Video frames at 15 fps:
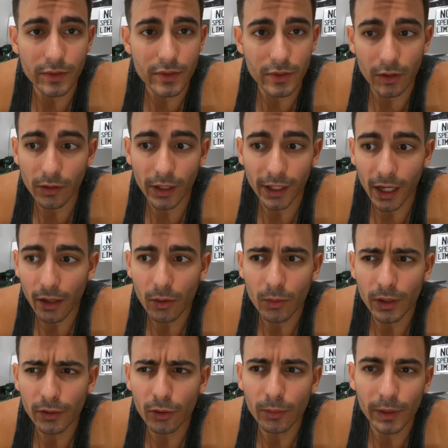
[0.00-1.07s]
So like I don't
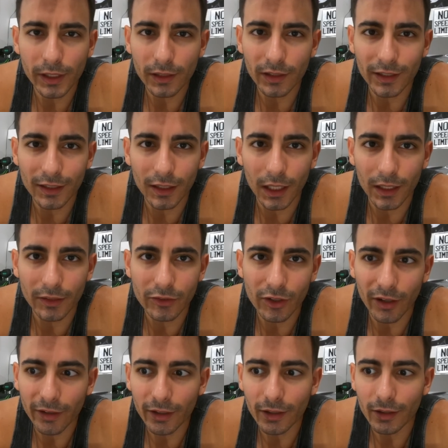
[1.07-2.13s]
want nobody like
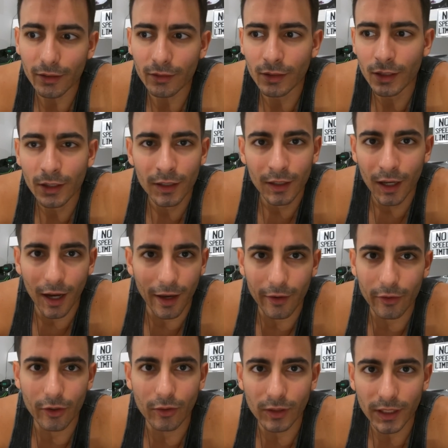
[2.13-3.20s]
trying to, I don't
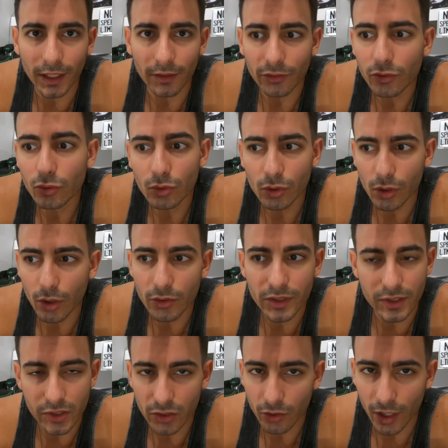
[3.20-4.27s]
know, get too close
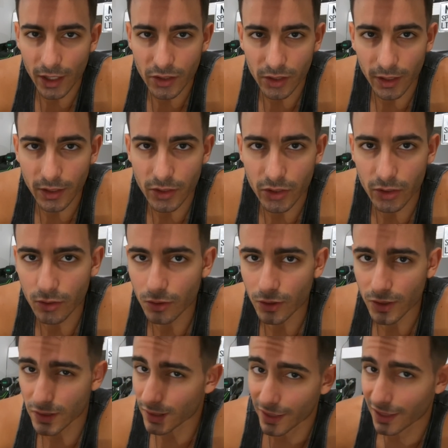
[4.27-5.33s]
and scratch the H2,
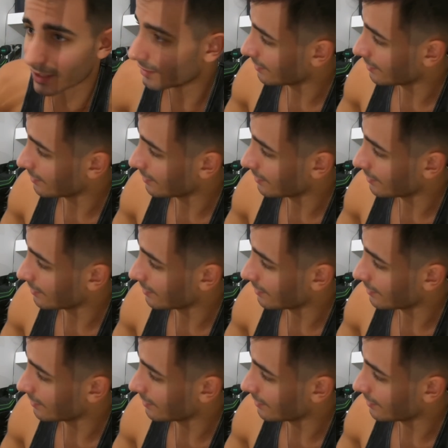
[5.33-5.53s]
because like